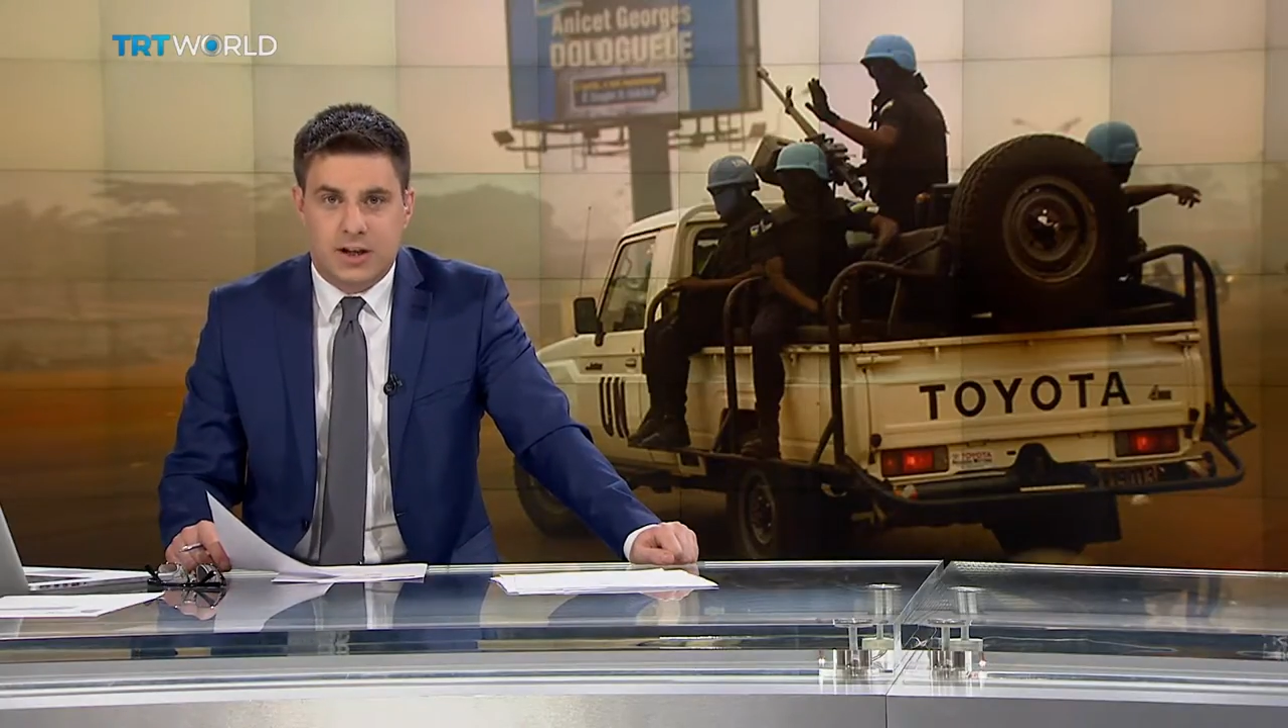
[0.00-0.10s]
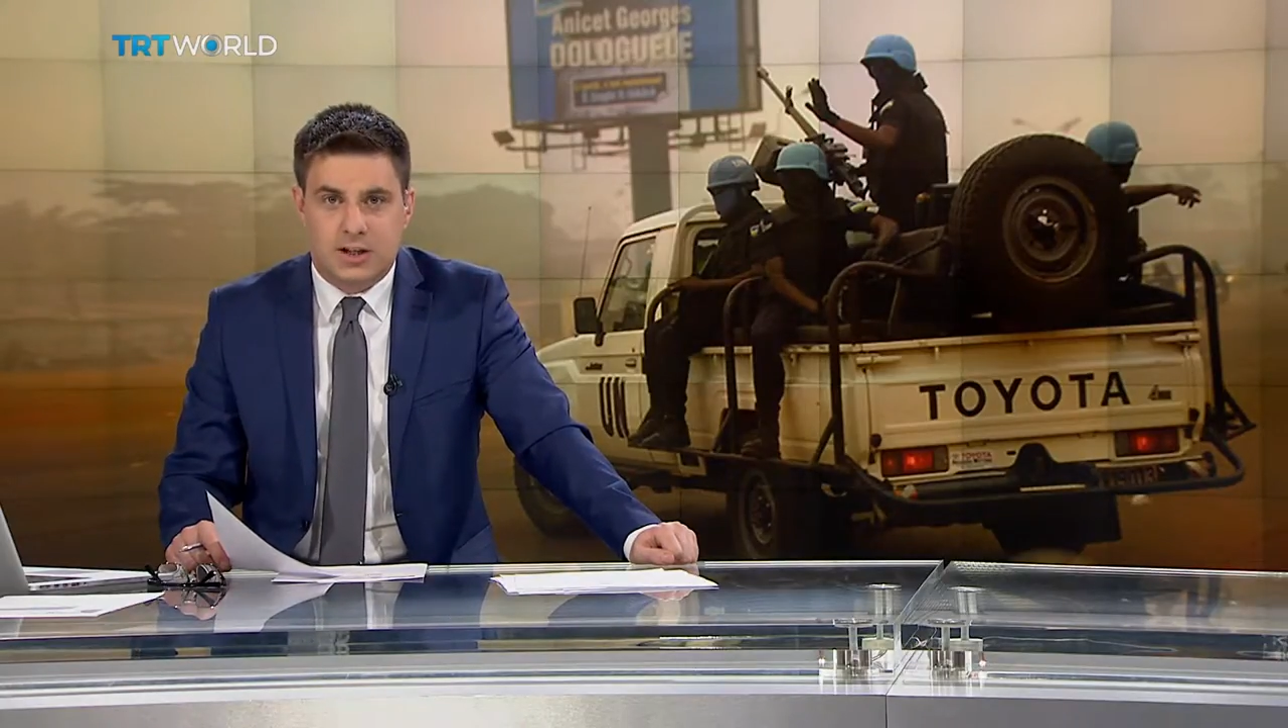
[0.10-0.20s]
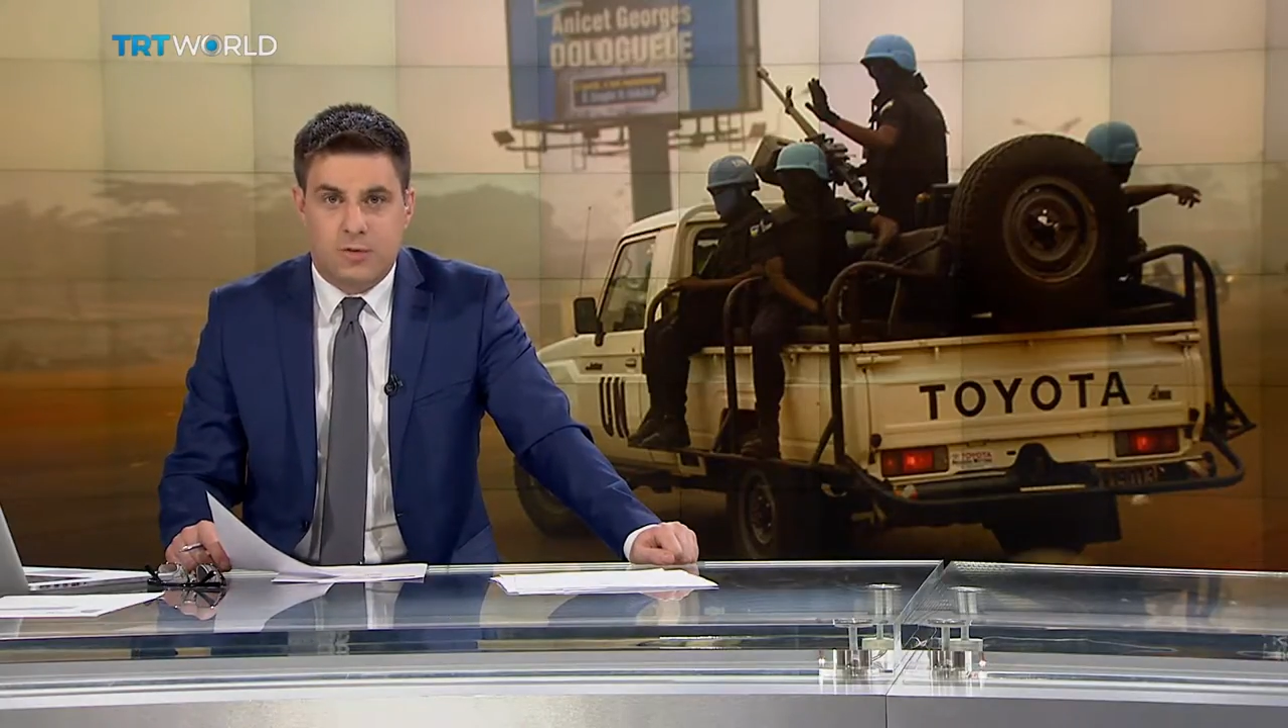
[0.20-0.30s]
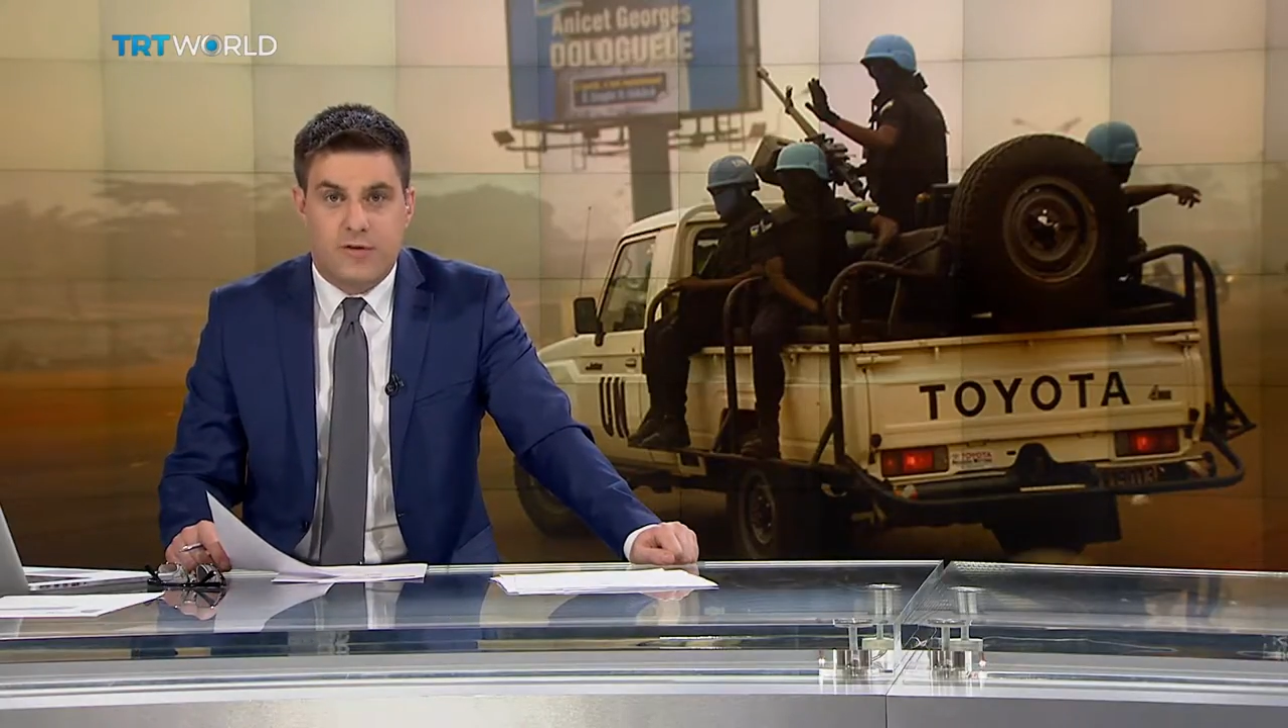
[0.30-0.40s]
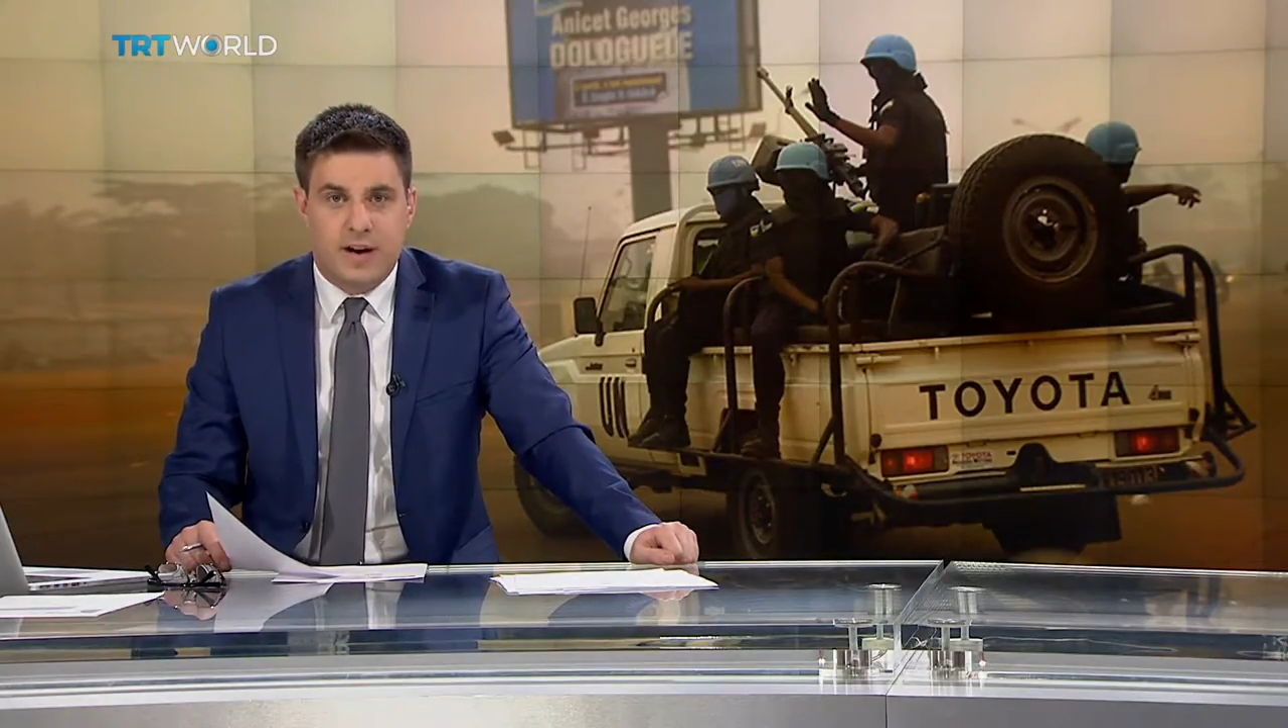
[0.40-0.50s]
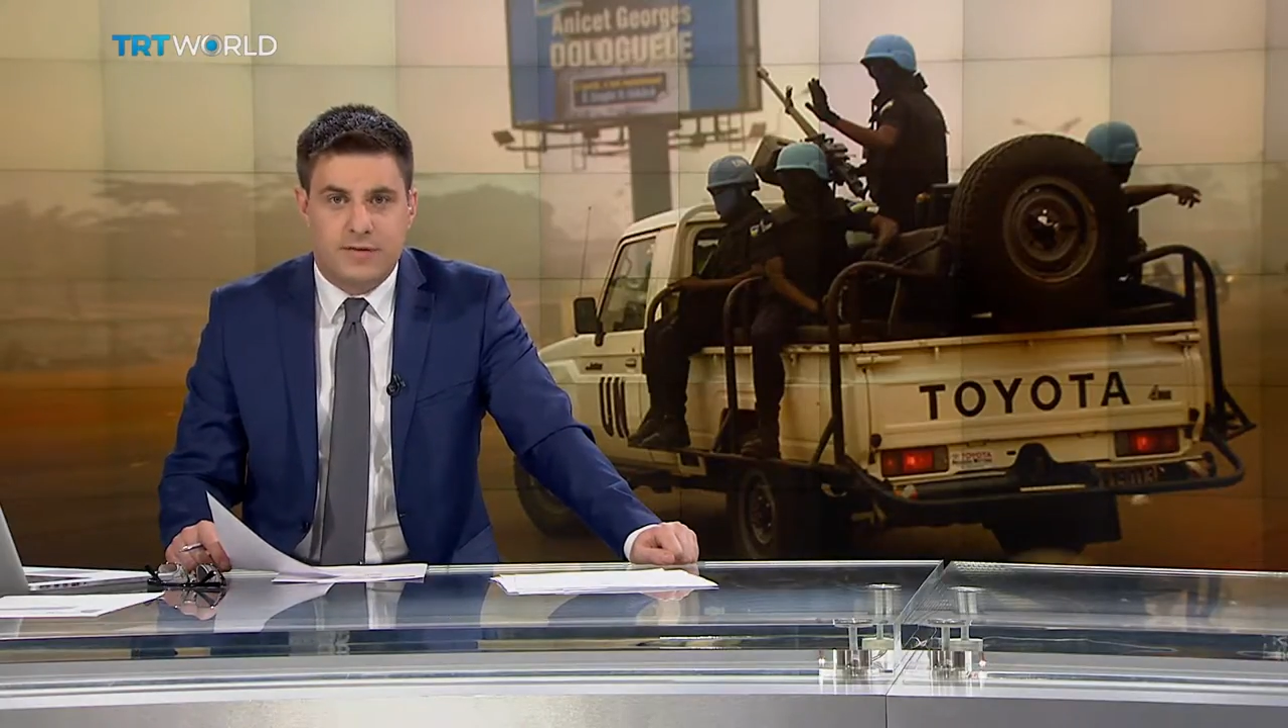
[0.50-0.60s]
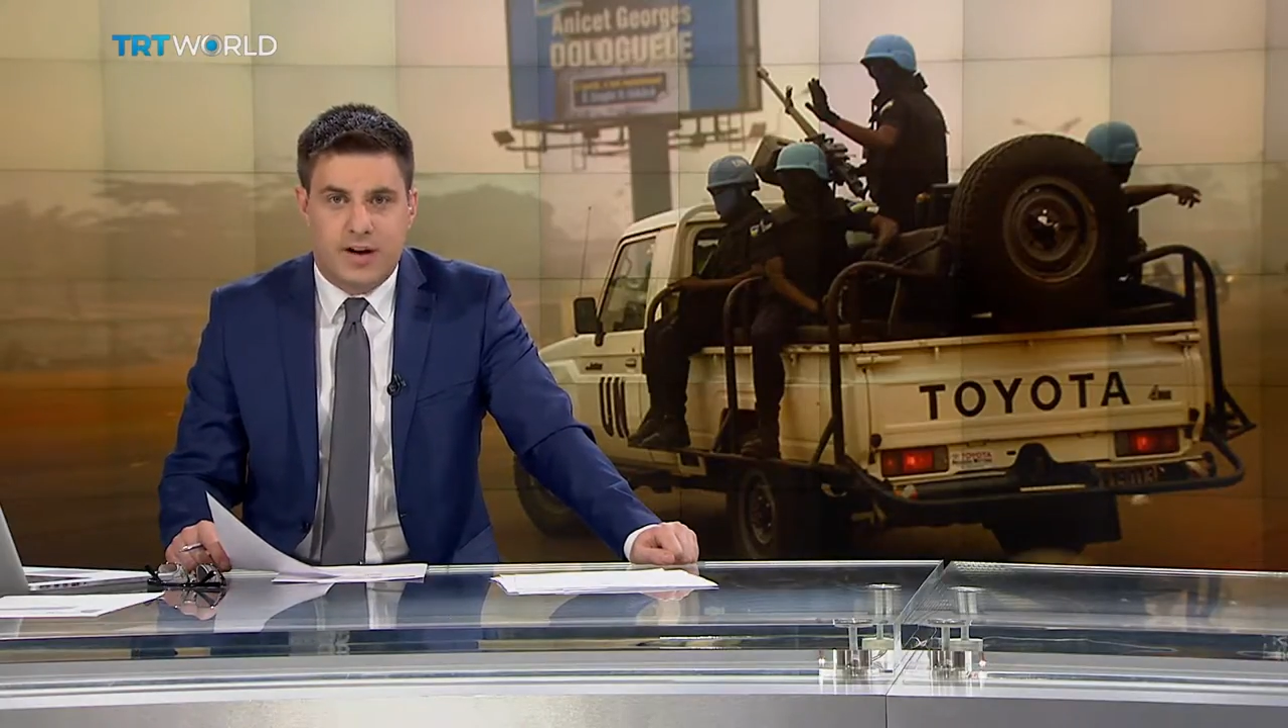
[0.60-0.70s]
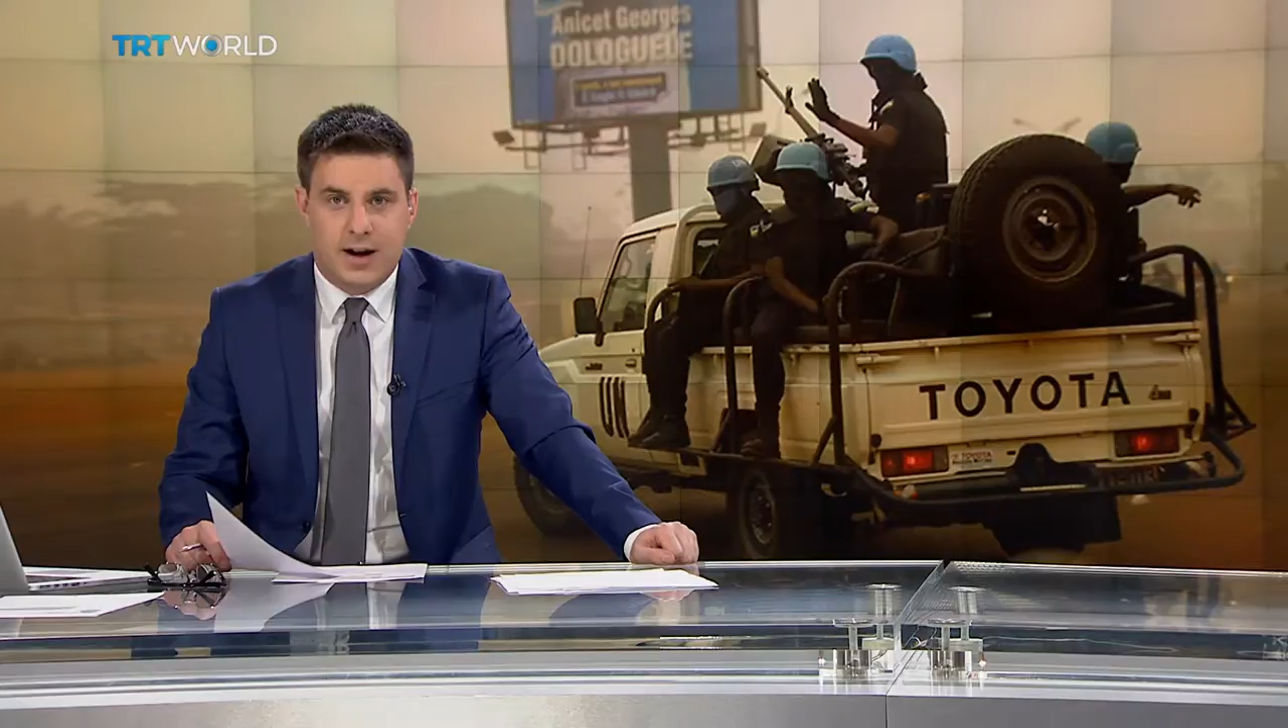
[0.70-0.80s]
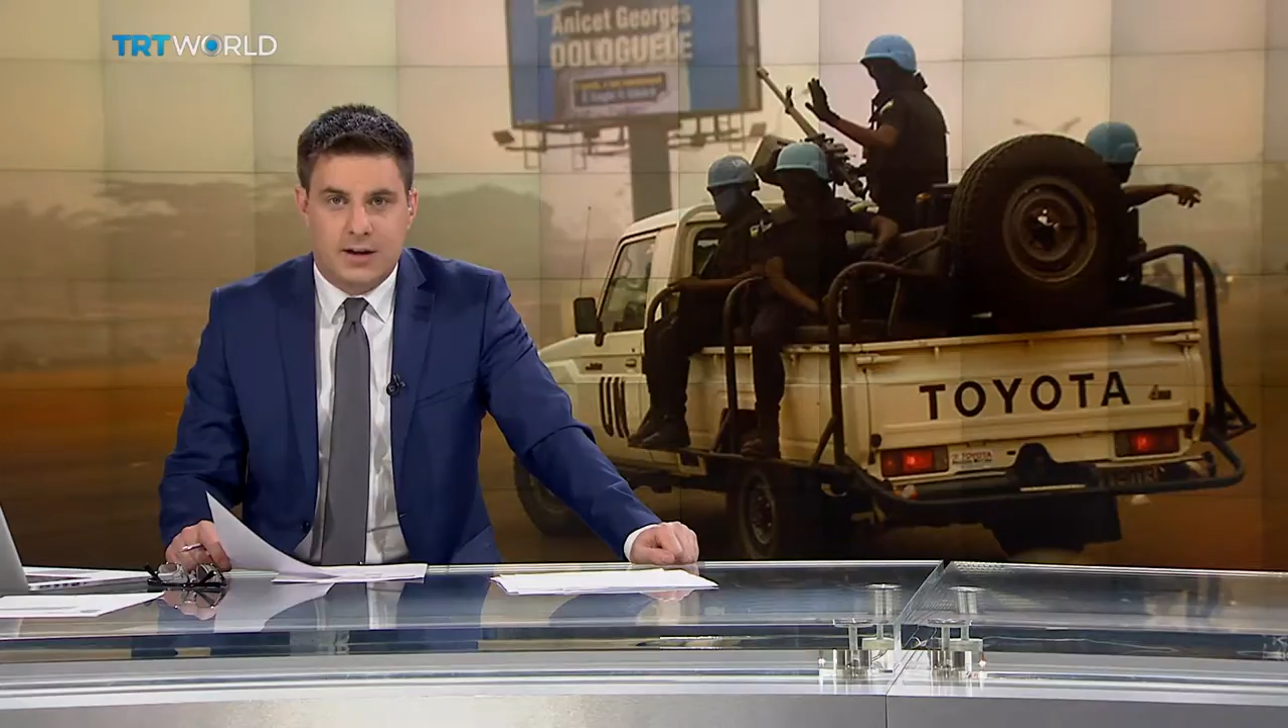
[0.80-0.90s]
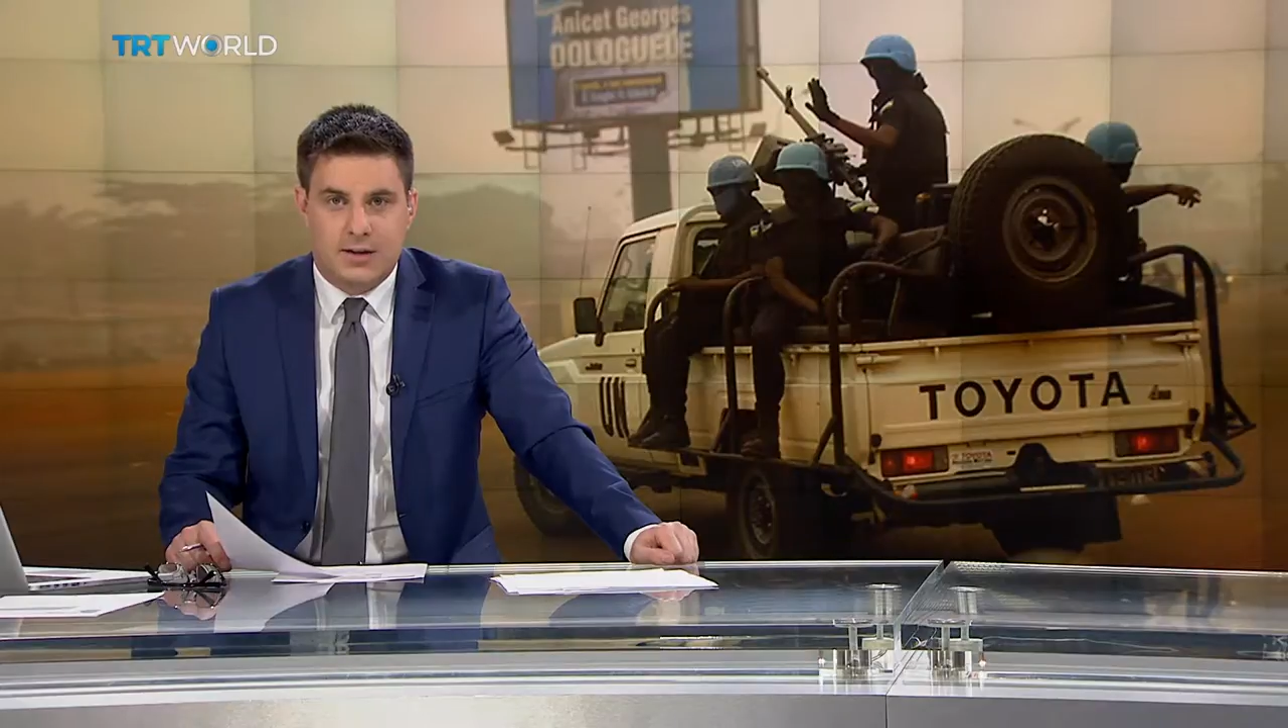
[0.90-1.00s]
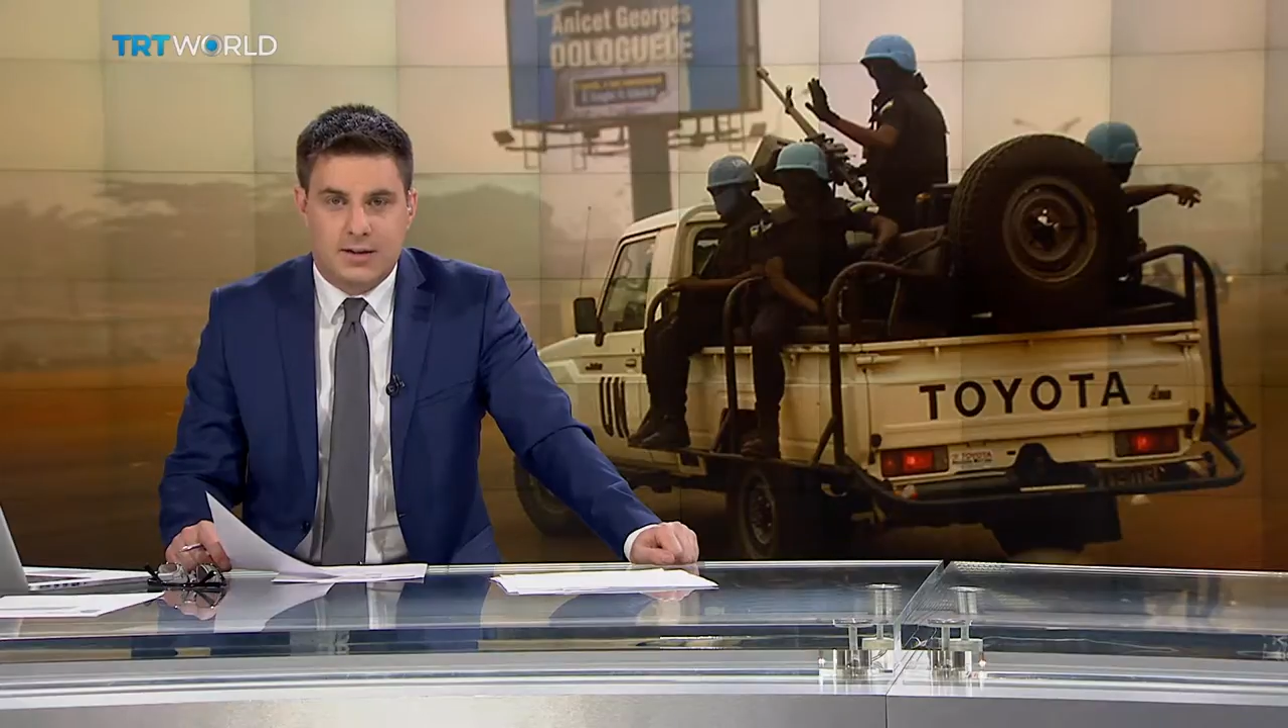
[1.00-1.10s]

to prevent violence